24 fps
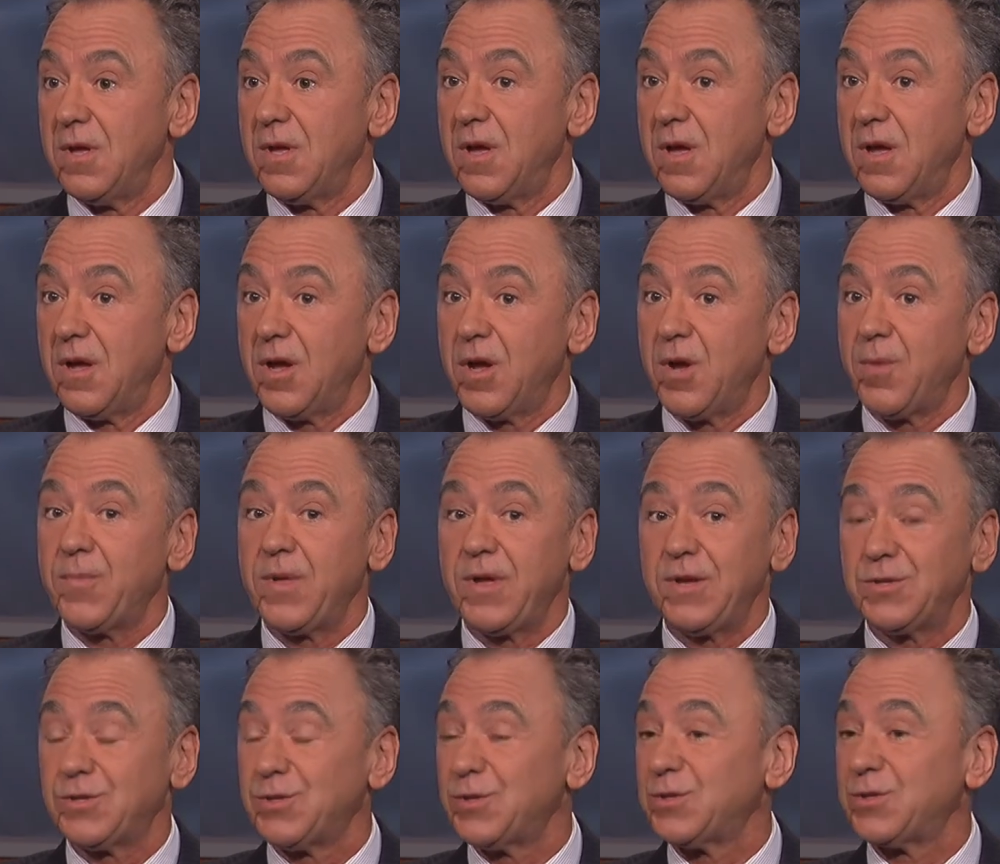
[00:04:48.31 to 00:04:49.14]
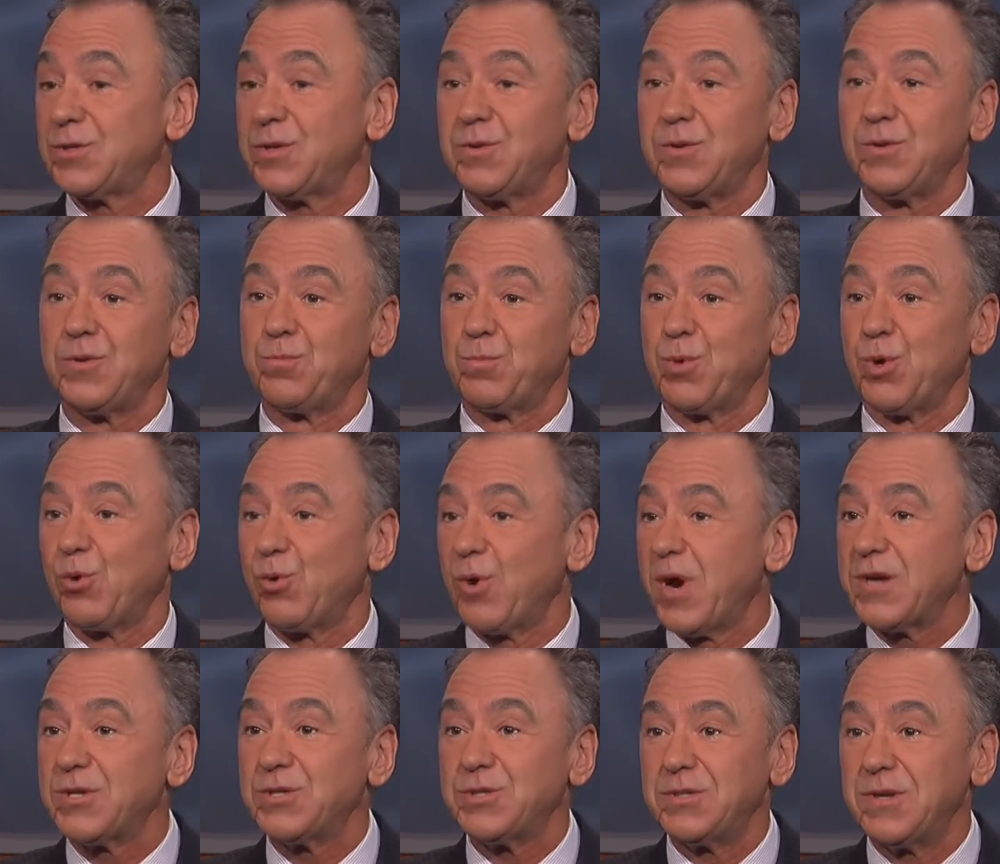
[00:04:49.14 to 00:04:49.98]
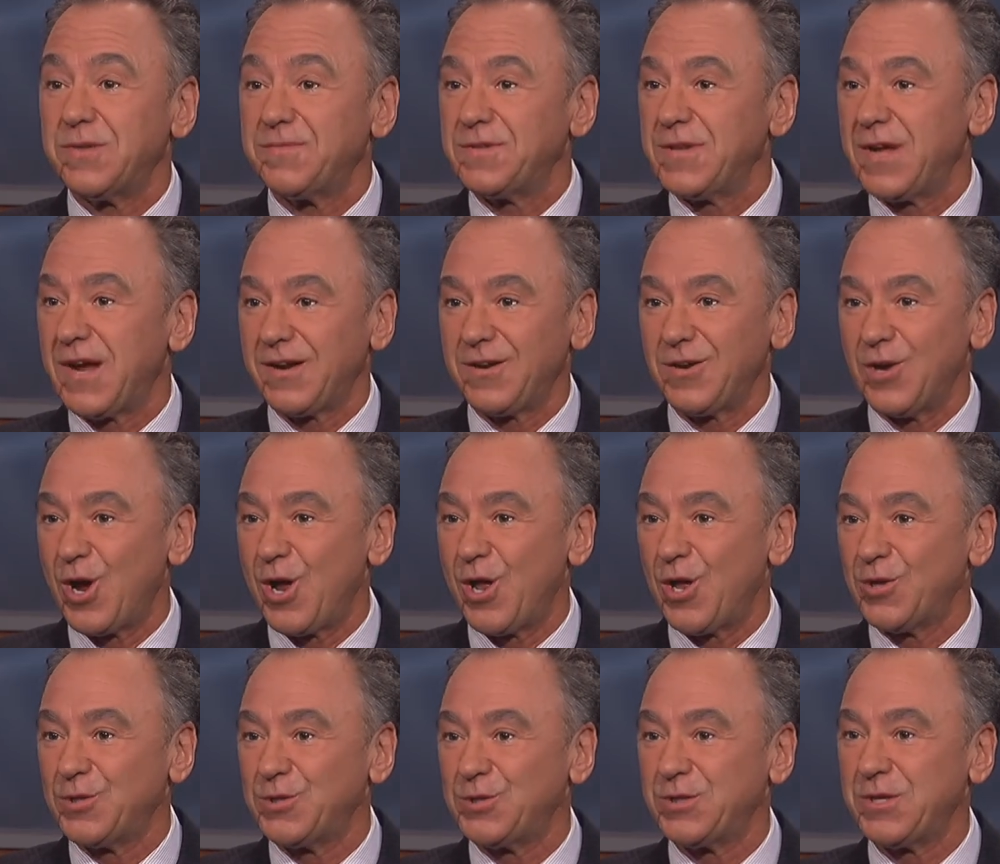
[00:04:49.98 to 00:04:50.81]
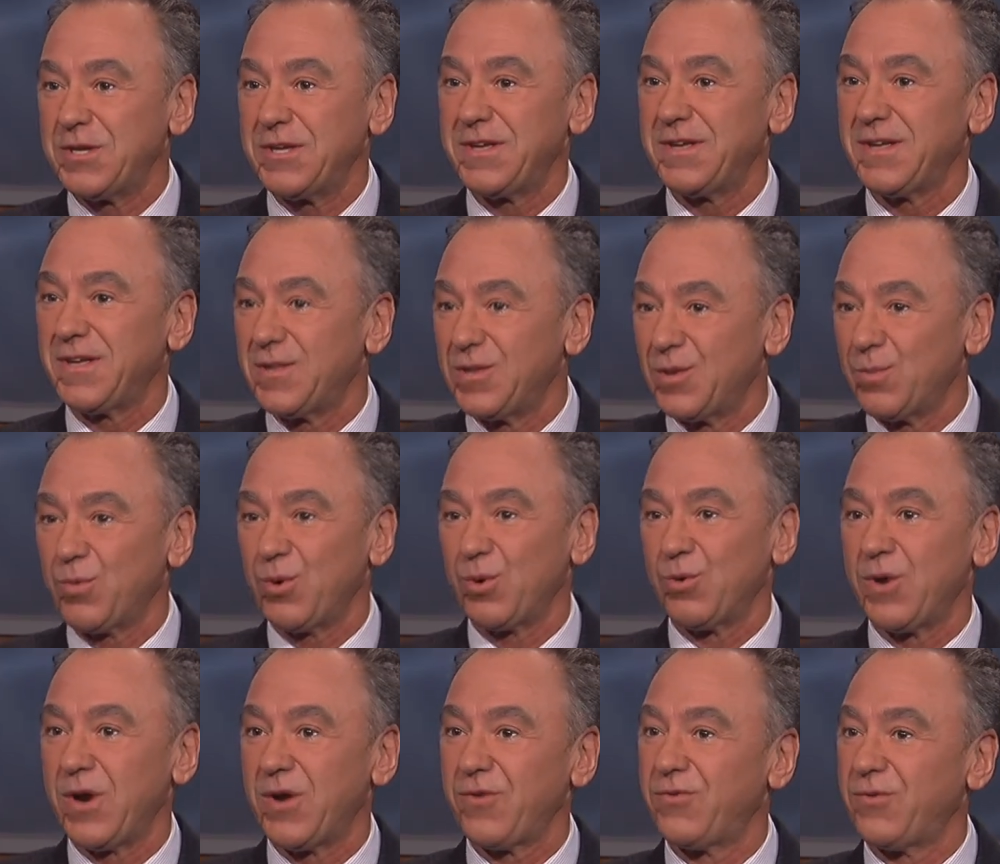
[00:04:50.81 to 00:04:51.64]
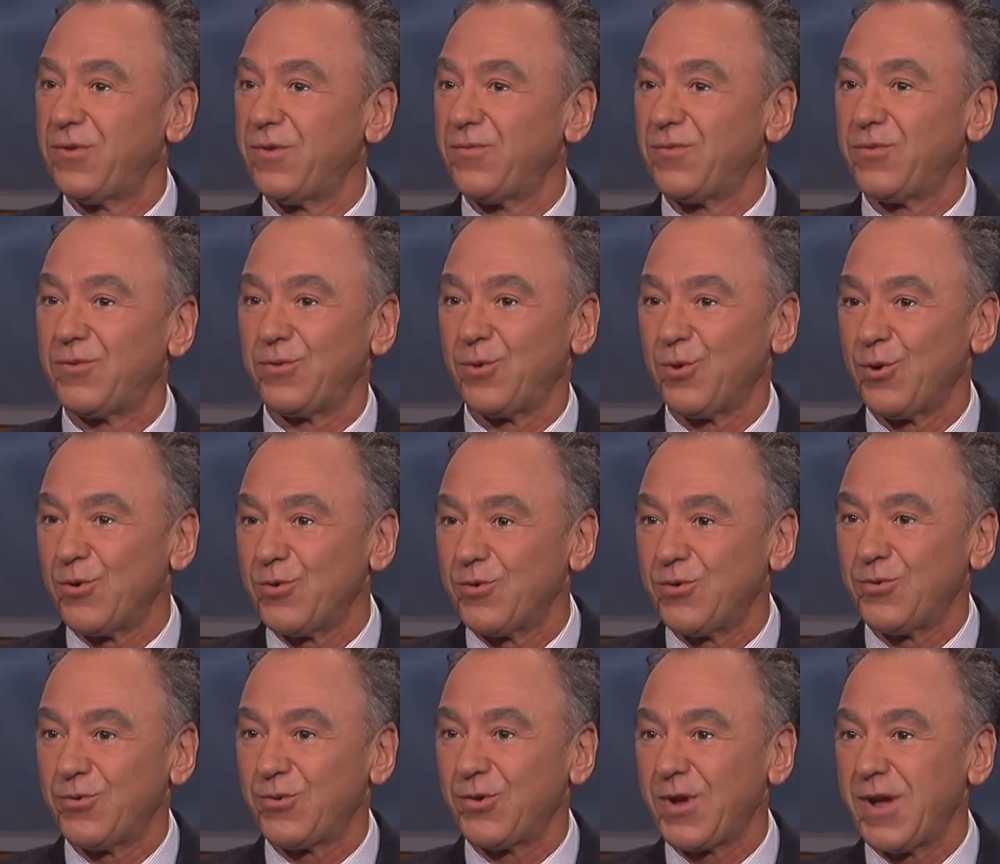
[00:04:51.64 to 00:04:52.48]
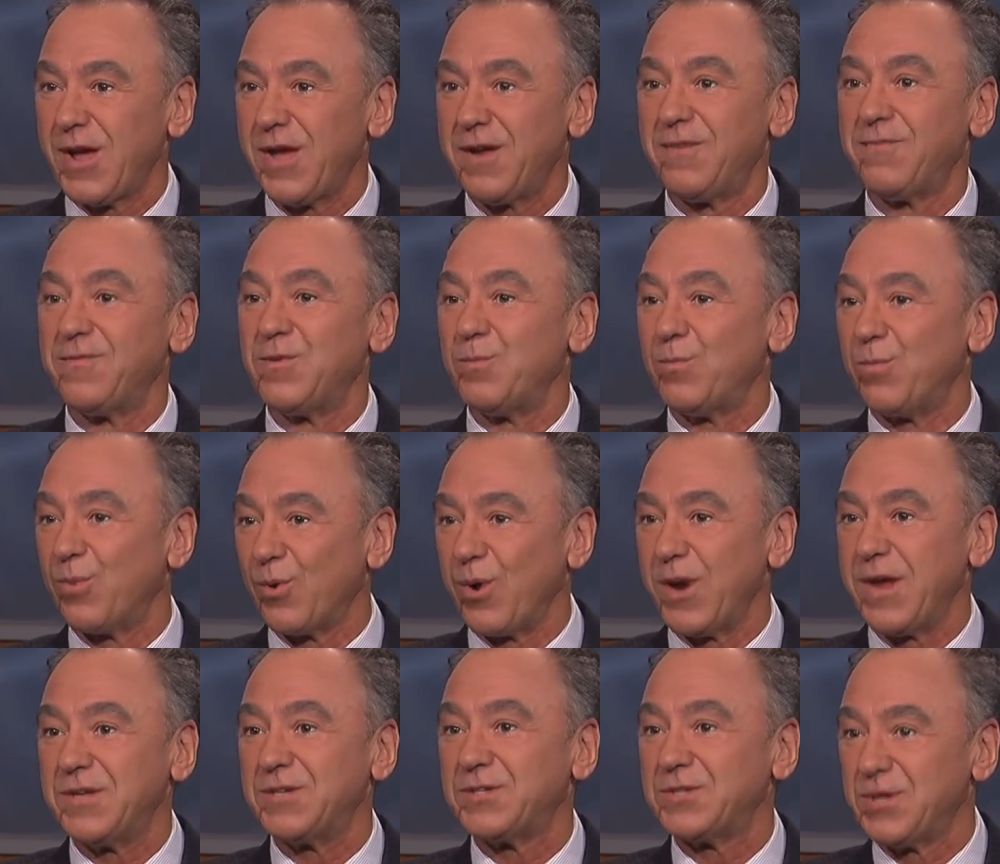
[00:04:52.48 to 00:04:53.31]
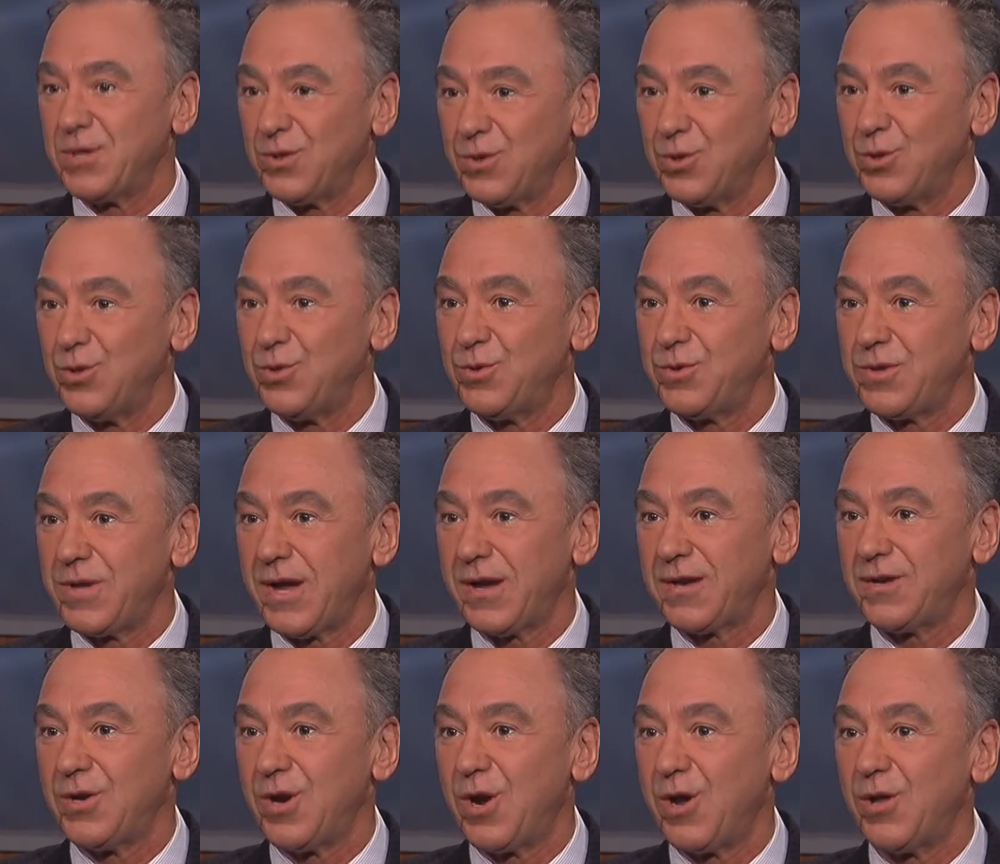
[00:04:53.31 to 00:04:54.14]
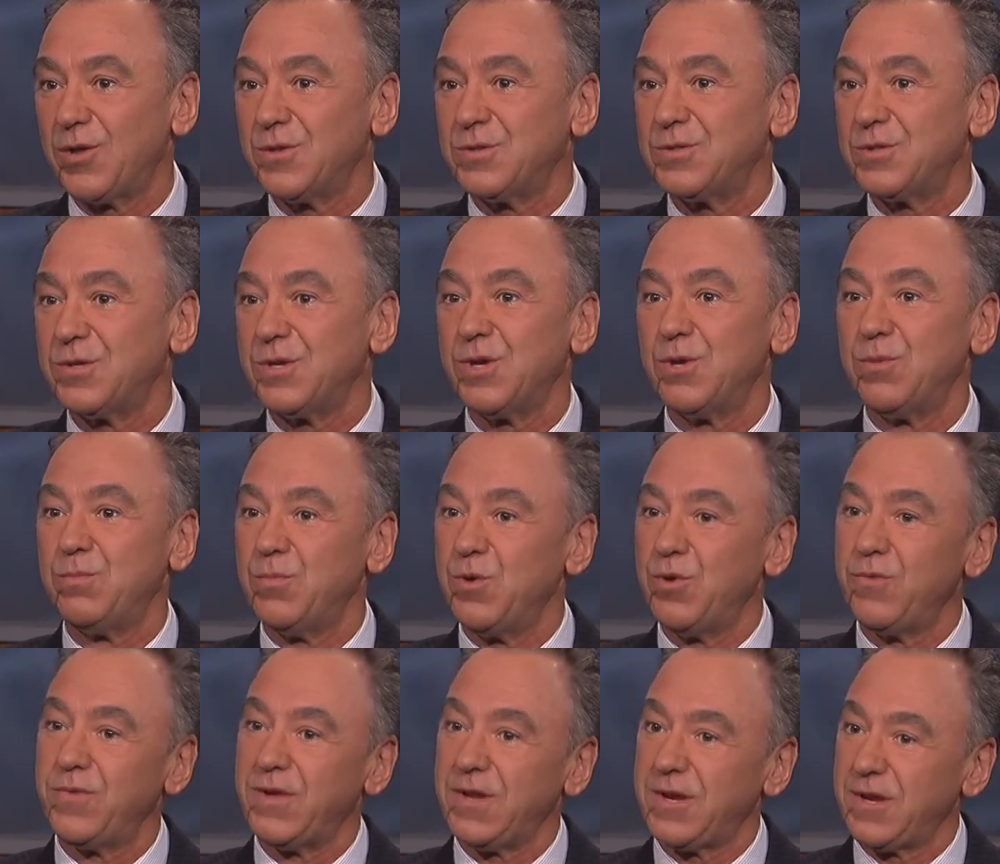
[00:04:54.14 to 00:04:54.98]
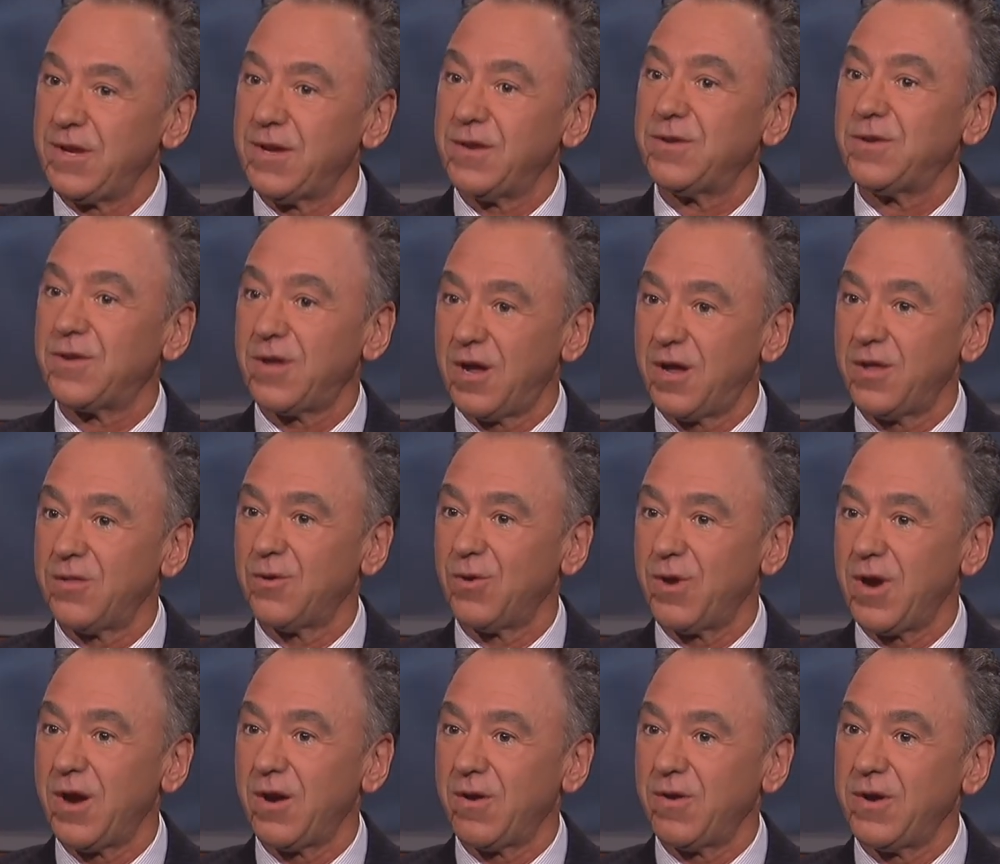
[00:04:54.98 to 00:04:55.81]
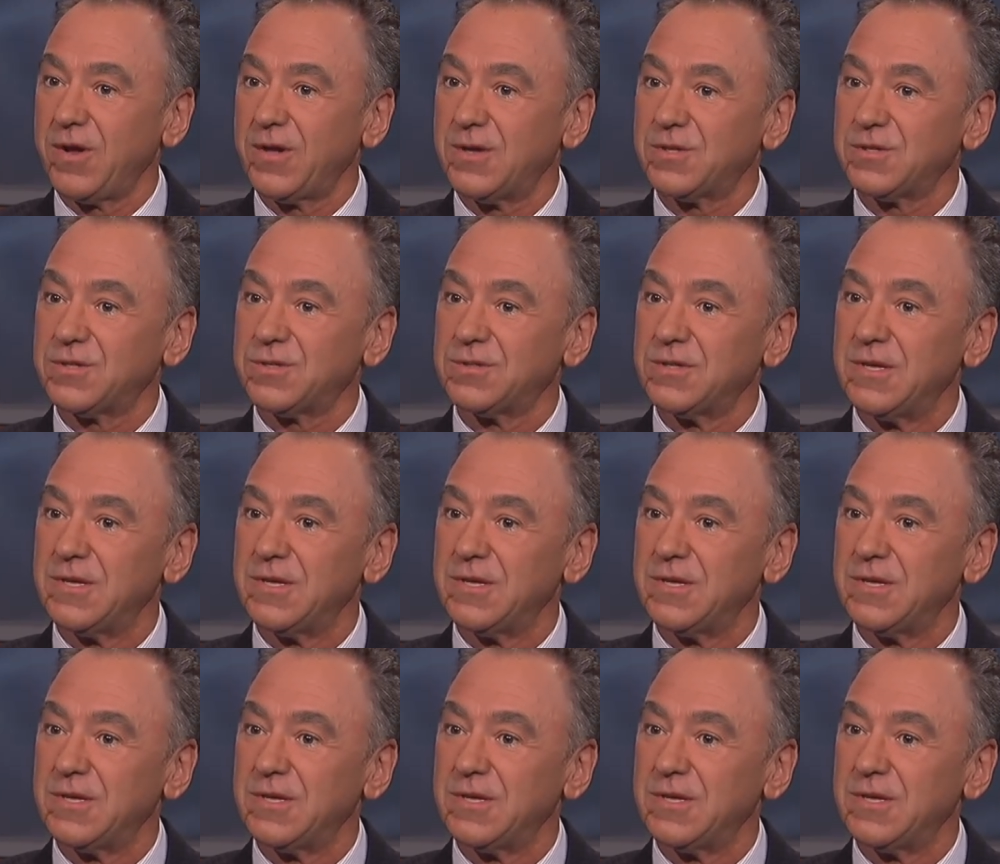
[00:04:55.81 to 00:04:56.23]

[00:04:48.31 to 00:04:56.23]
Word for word: Um, it's just the progression of technology and the progression of surgeons kind of embracing the new technology and moving it into other areas.